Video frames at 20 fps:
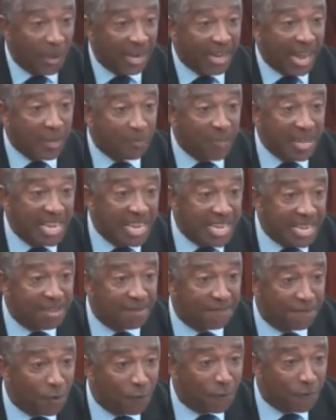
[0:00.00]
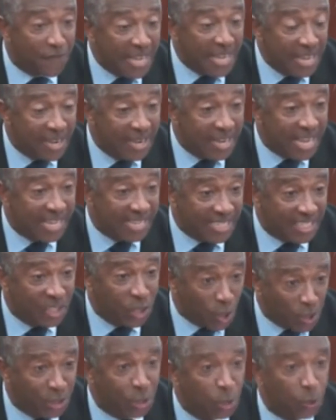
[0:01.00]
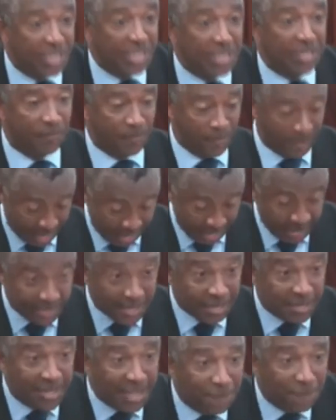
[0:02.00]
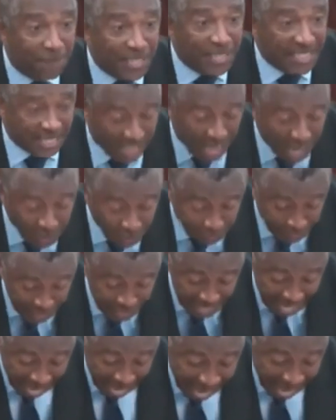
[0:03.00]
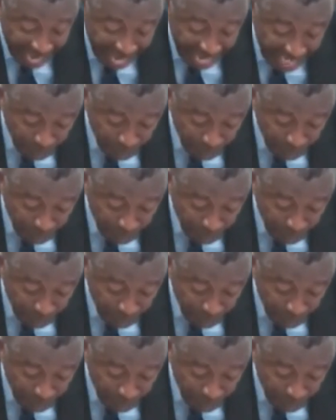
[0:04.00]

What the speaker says: But I believe you feel it is your duty to give this country an